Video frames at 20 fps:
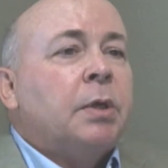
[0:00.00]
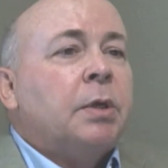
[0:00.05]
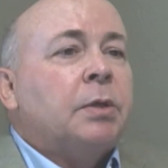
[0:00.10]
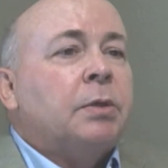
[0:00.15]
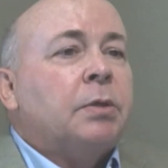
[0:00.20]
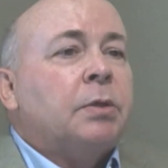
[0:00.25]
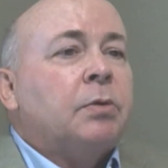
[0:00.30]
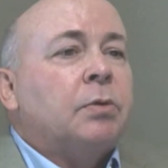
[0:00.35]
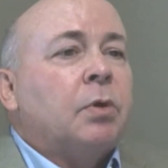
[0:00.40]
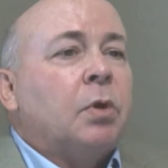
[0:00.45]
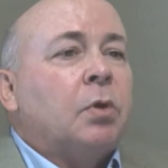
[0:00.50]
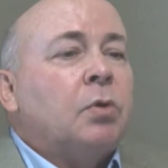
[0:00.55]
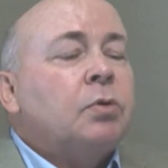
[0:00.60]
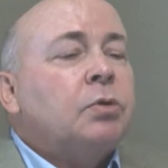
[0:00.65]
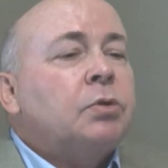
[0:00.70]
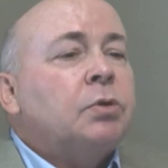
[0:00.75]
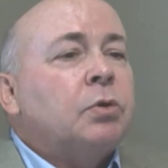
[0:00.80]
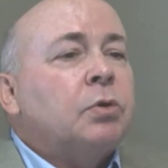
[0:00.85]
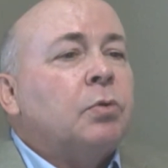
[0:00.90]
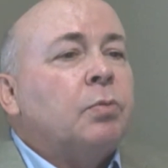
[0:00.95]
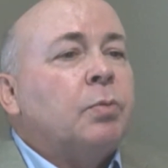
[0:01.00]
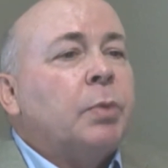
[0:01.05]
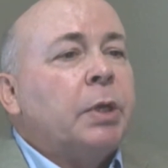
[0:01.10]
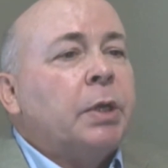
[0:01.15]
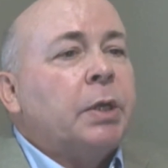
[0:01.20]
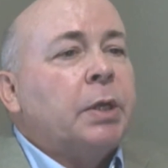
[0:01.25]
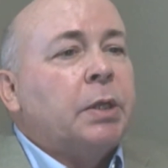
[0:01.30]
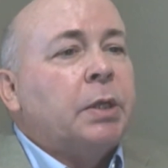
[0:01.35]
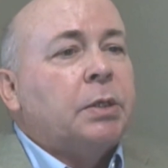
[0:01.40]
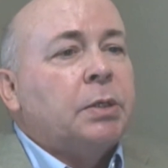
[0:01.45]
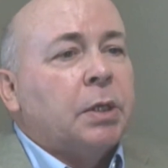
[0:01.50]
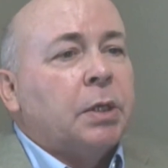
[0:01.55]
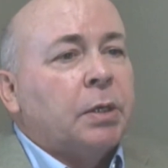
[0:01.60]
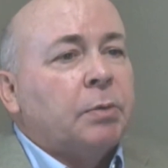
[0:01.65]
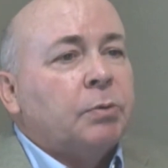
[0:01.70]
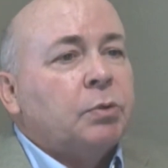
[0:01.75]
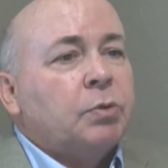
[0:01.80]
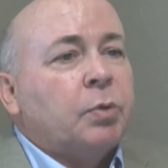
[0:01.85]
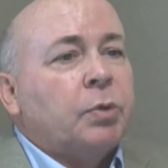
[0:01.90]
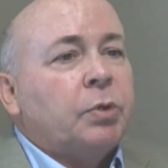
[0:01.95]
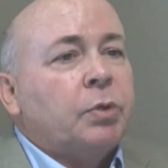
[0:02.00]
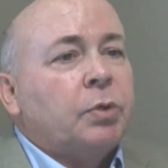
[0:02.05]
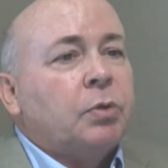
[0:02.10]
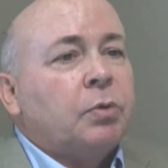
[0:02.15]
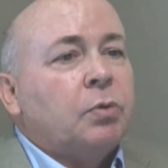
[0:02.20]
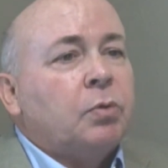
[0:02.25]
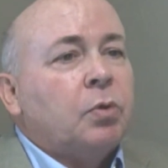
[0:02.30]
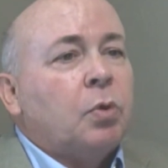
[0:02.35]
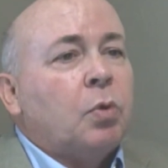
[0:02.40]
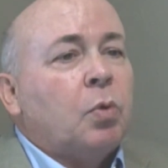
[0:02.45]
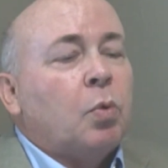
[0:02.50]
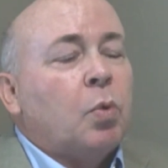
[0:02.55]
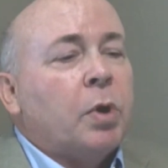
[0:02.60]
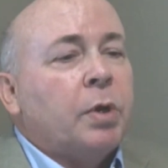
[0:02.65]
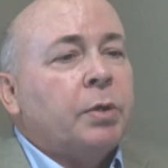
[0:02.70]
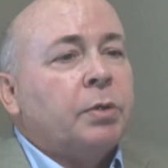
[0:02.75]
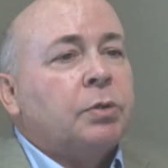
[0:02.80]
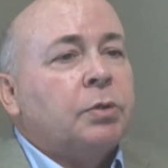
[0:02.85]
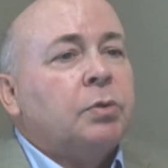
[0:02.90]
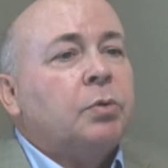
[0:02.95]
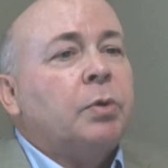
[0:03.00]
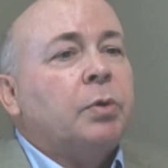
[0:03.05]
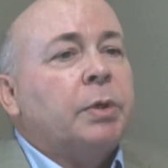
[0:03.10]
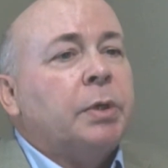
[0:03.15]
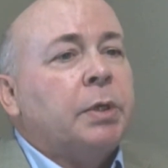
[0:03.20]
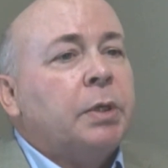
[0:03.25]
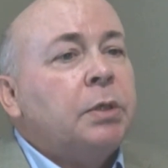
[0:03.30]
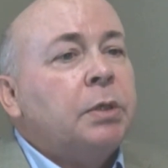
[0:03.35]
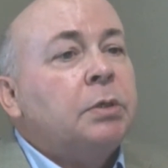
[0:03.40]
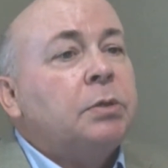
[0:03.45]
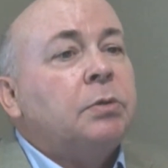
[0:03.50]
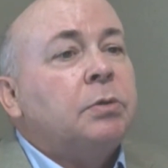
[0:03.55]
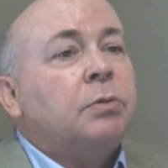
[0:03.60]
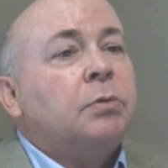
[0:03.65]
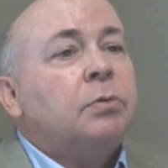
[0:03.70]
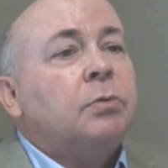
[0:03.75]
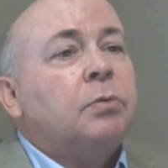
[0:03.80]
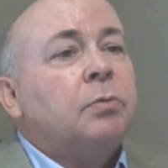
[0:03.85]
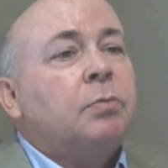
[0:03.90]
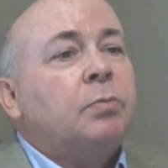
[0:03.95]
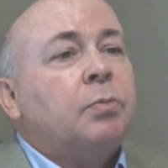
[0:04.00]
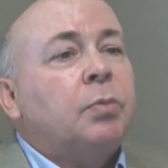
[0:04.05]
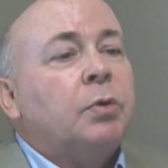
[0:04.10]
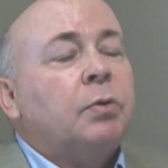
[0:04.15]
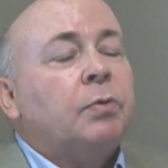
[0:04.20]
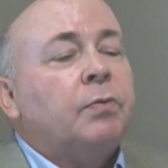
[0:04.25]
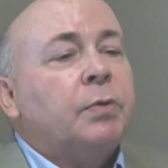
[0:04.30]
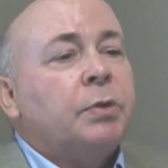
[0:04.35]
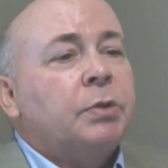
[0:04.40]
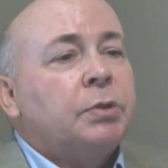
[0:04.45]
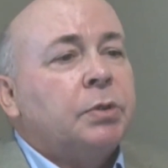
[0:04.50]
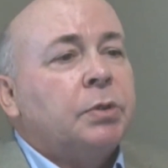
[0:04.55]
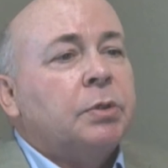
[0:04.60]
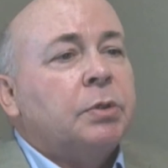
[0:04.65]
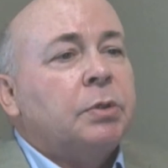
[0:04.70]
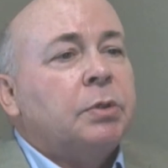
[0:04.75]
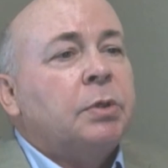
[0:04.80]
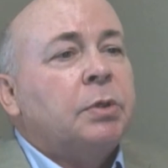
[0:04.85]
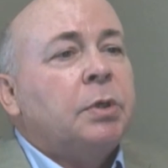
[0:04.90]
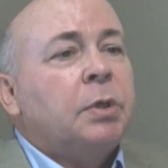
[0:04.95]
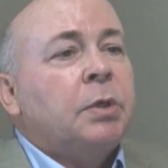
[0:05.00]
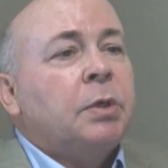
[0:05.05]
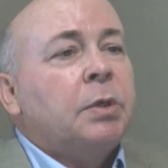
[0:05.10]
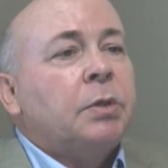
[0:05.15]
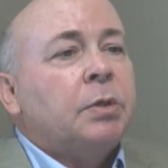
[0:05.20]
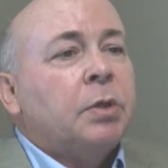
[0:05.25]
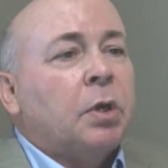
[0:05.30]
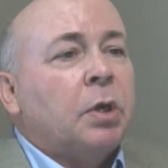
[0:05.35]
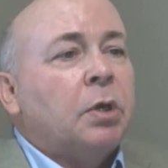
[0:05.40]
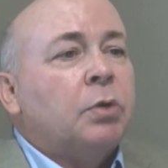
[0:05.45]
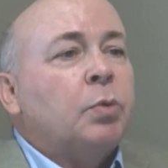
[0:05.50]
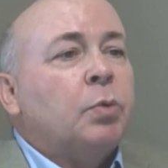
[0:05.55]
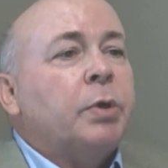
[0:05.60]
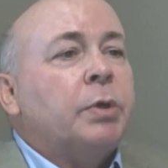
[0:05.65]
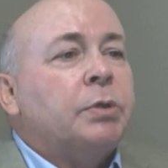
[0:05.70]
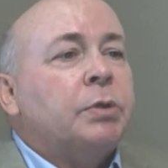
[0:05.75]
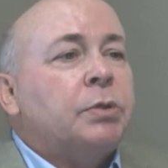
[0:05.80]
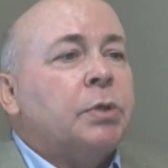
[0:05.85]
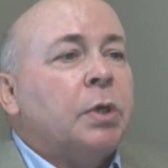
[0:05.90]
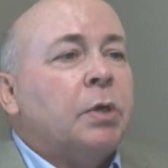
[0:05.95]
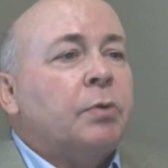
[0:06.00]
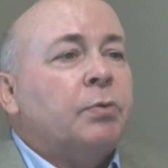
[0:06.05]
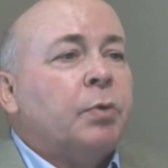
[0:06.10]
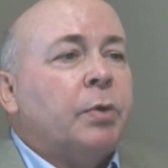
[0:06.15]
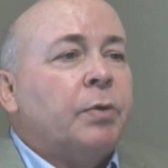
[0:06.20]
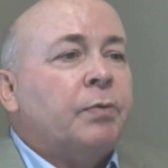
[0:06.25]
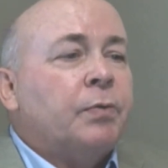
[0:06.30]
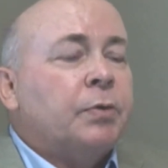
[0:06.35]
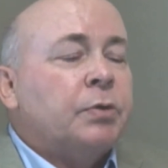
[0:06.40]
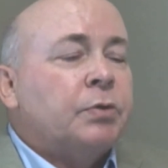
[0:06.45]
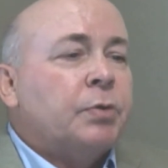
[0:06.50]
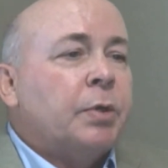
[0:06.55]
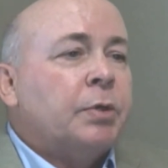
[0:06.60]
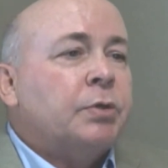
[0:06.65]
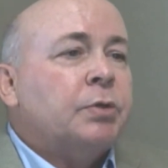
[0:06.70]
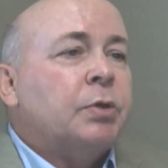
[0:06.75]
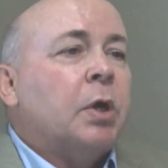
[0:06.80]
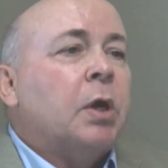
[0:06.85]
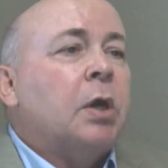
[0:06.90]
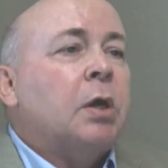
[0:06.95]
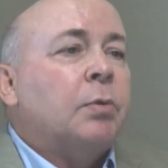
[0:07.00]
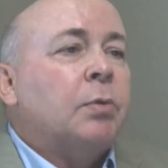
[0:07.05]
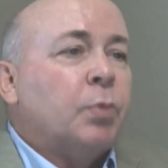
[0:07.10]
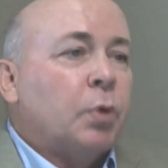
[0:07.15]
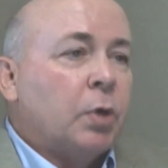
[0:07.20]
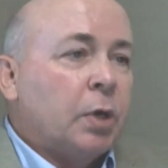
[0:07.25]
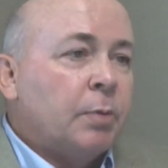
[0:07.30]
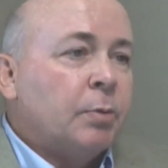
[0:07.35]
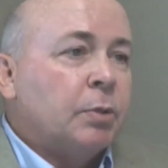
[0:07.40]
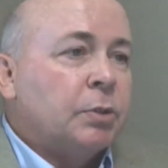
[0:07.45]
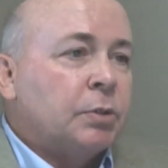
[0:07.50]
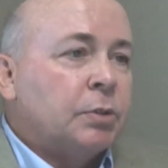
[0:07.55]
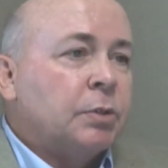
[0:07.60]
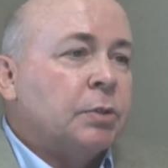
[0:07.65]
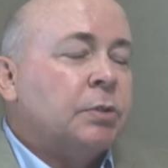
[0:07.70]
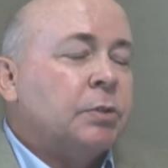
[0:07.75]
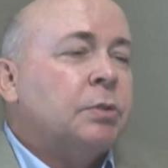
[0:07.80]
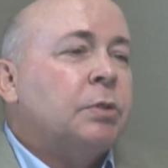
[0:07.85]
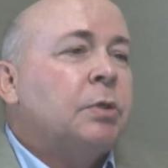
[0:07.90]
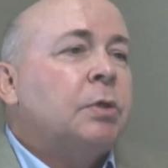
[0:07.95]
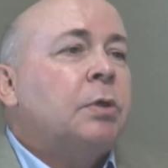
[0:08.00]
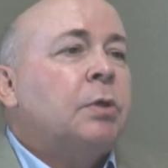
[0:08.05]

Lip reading: There are also many times when you want to or need to provision the hardware and software infrastructure on premises